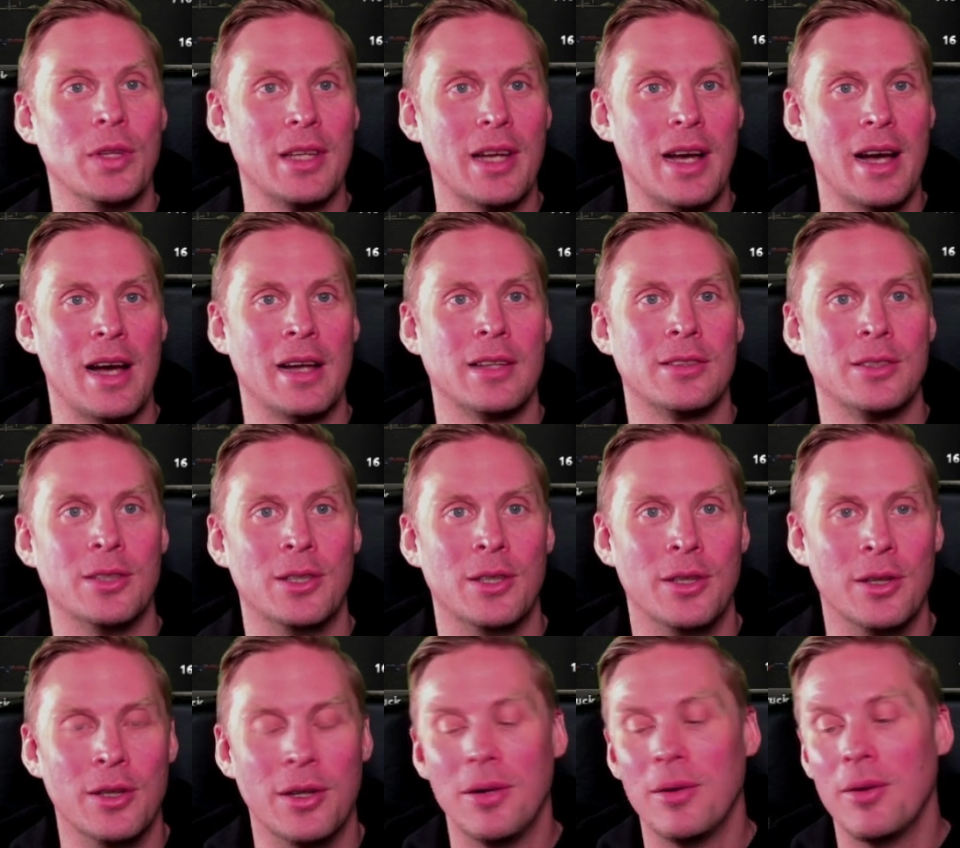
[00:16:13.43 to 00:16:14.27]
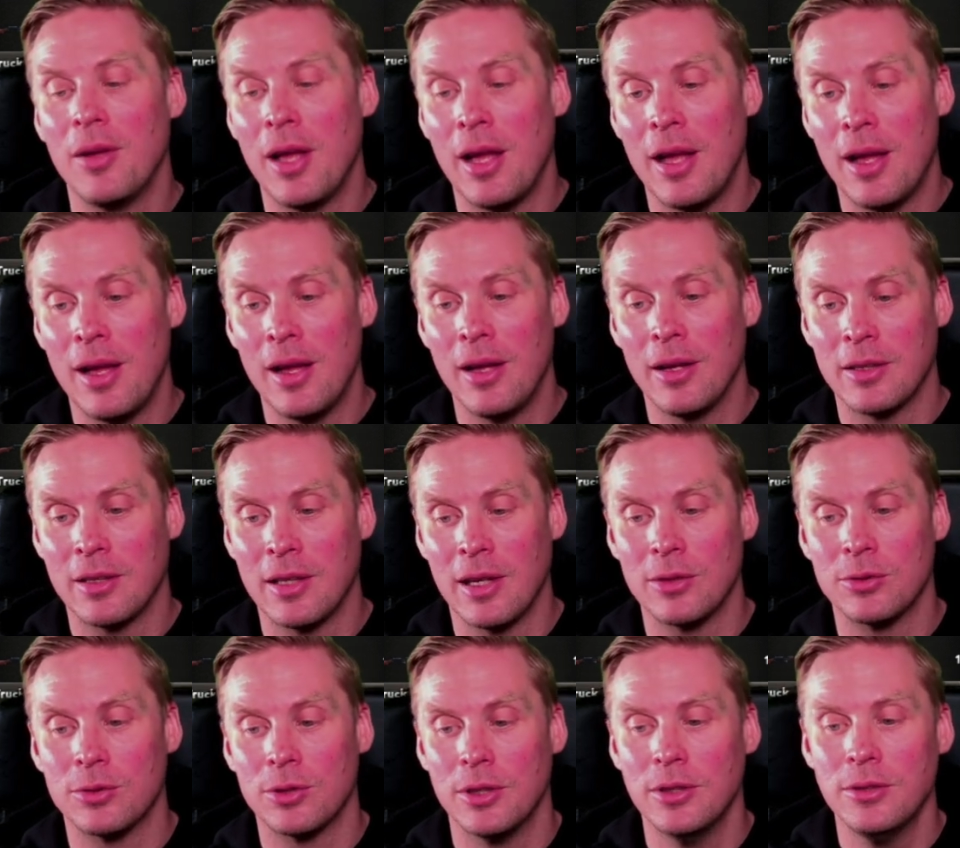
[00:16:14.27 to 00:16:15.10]
other
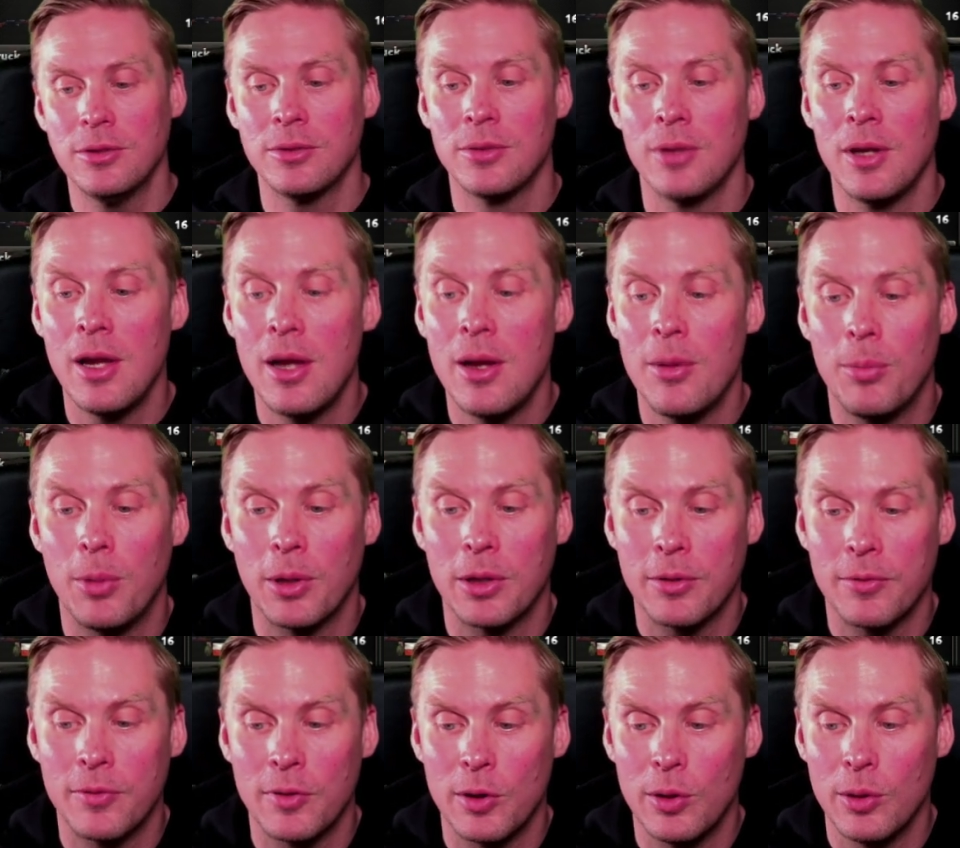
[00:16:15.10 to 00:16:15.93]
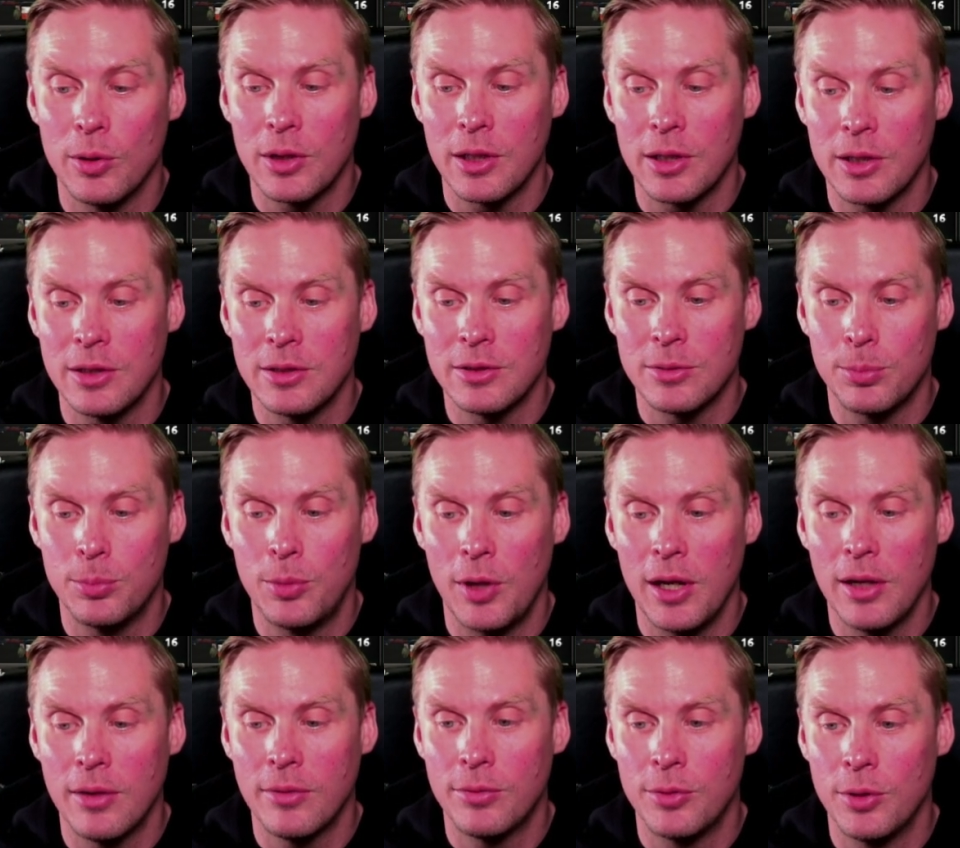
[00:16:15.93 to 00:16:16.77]
countries. But if you look at this
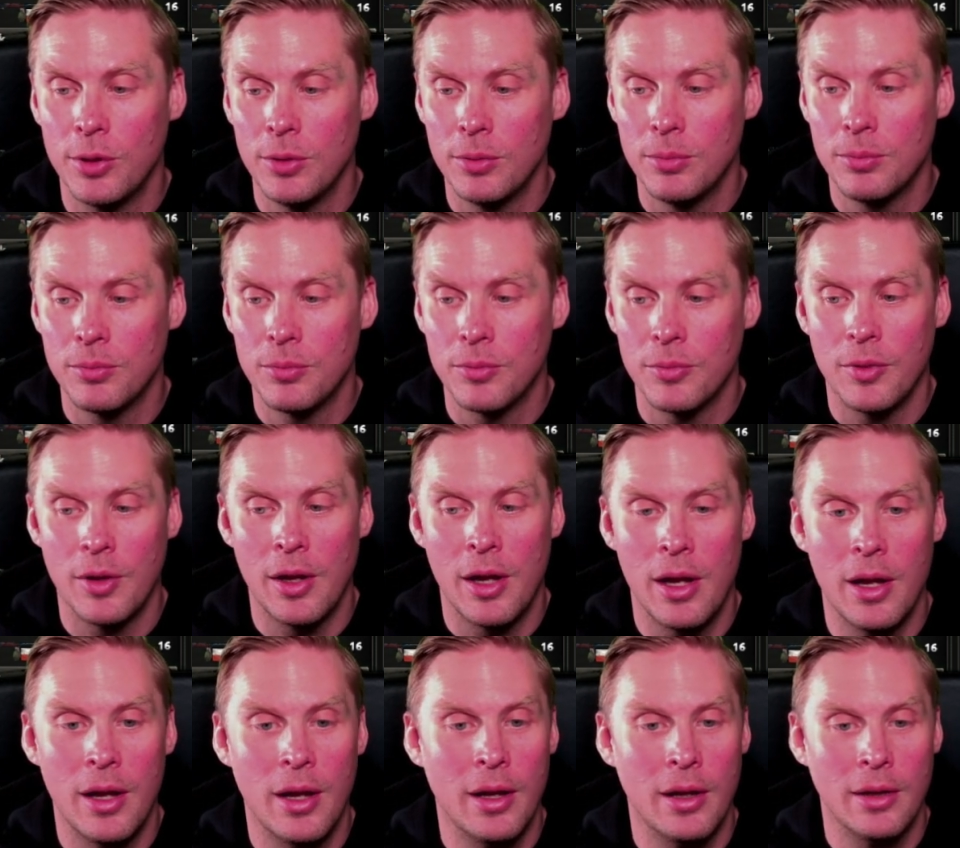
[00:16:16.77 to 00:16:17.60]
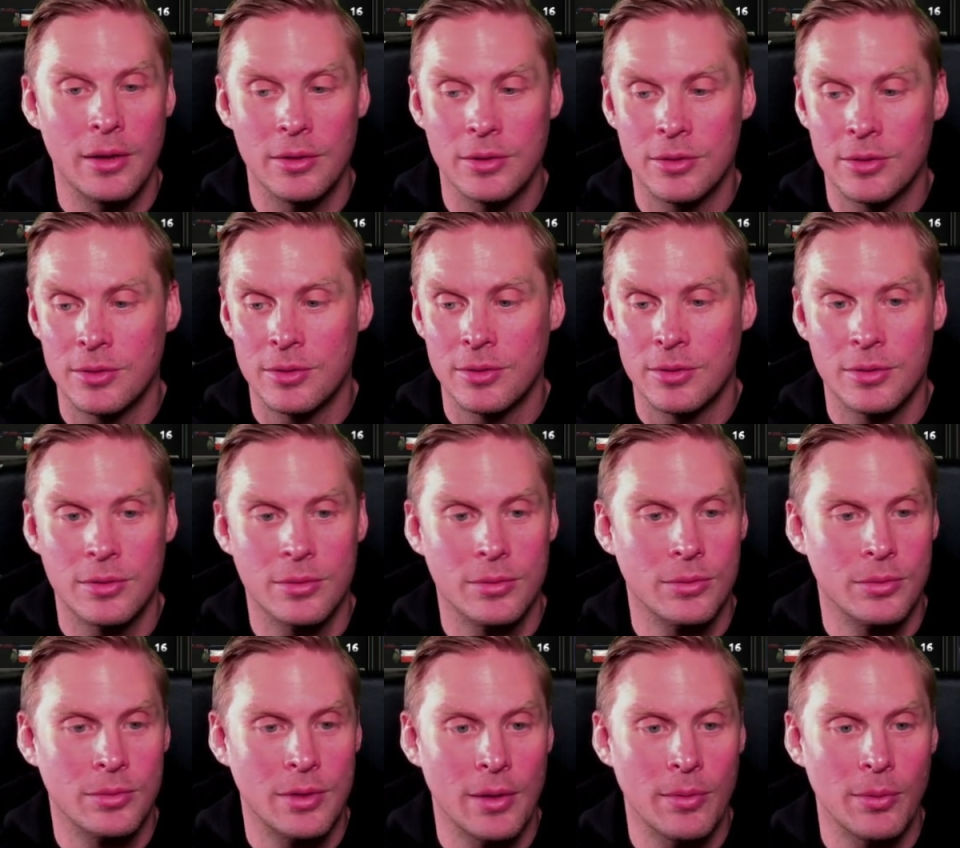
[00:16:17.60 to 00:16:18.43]
breakthrough,
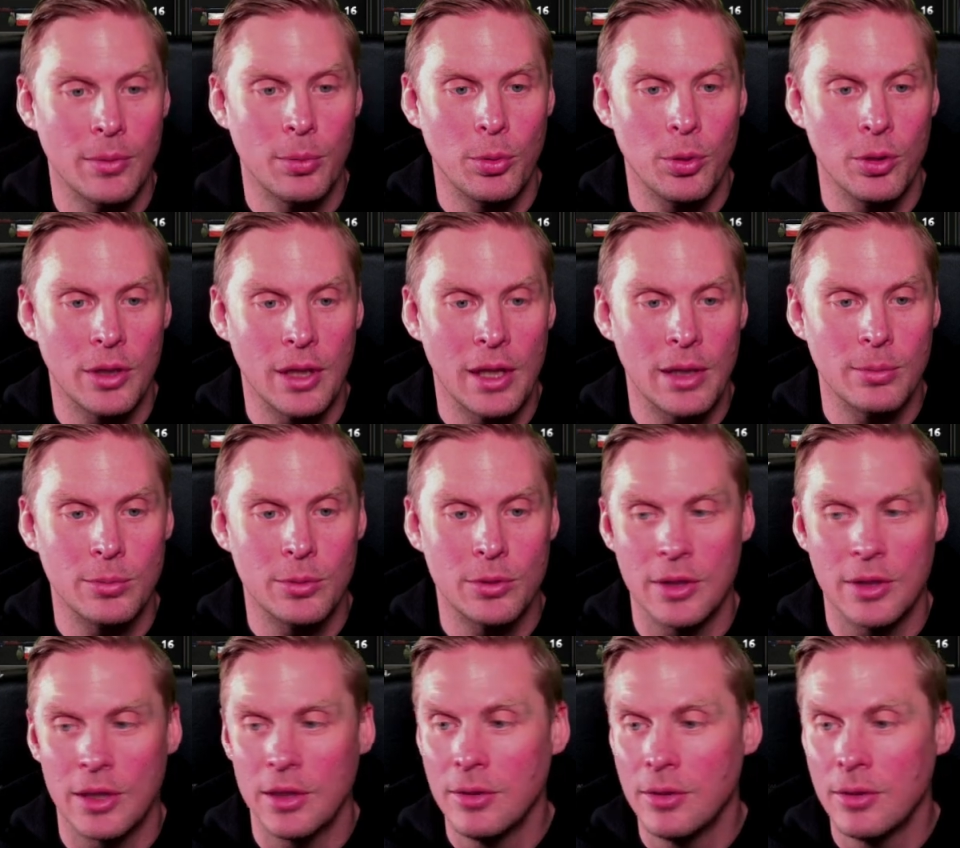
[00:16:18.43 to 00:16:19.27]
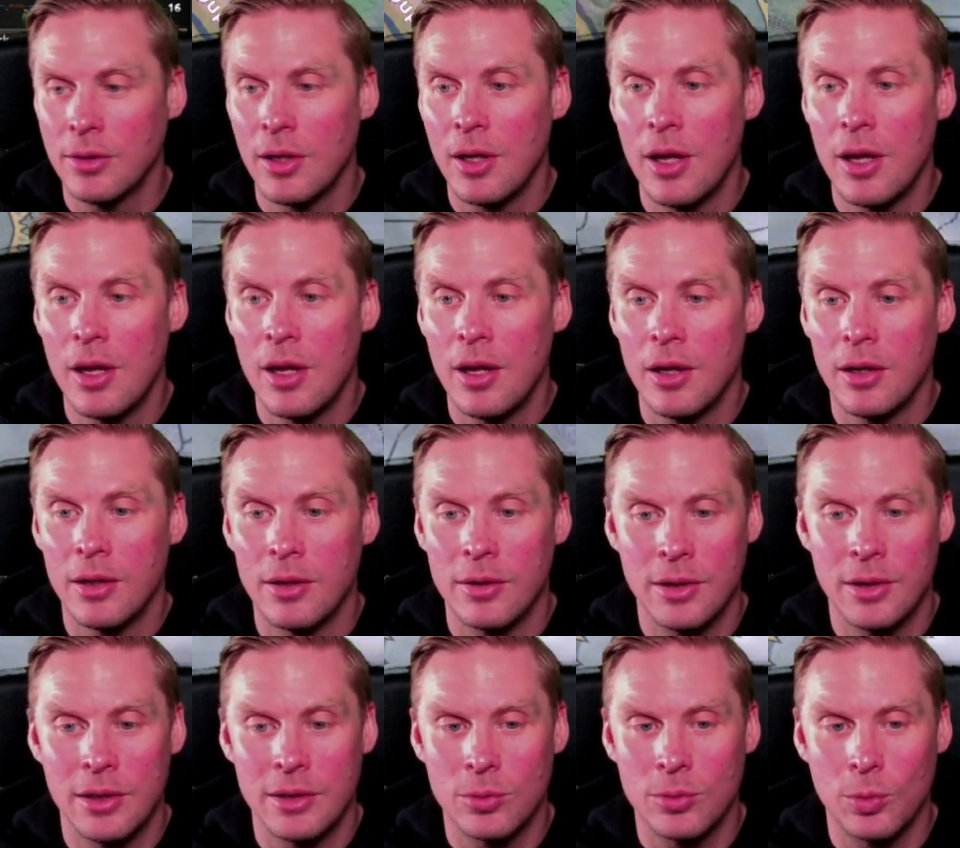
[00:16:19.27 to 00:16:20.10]
7.8%,
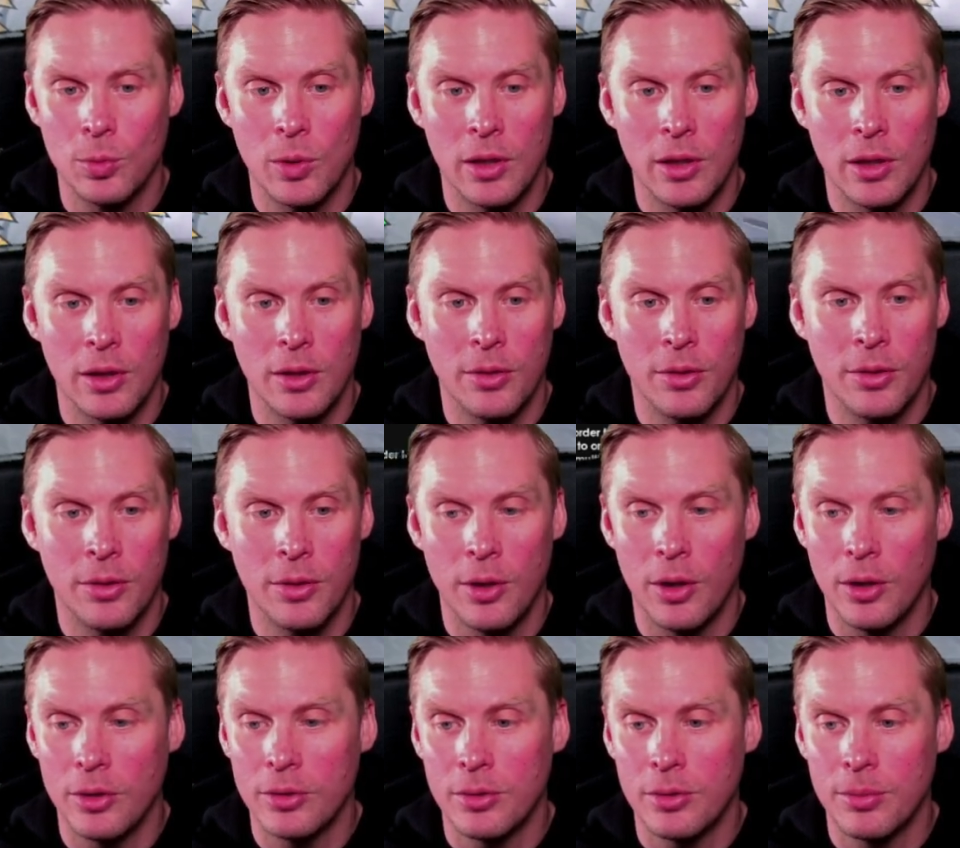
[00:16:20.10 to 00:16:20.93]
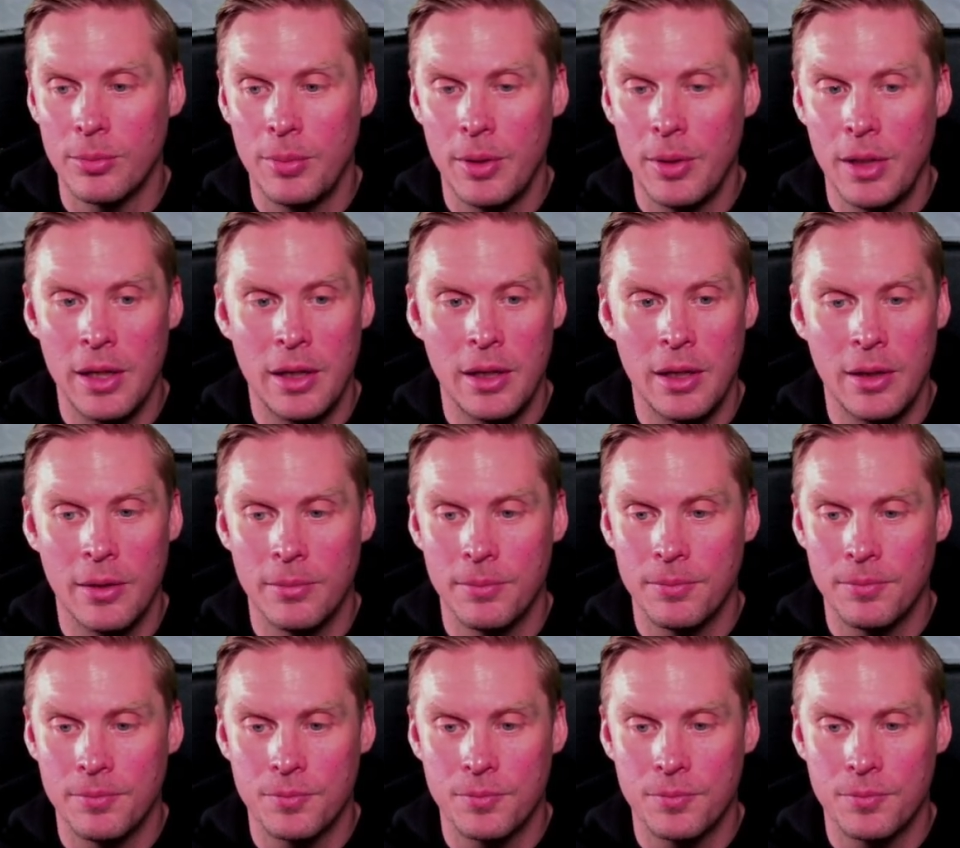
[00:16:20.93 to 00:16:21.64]
this will not be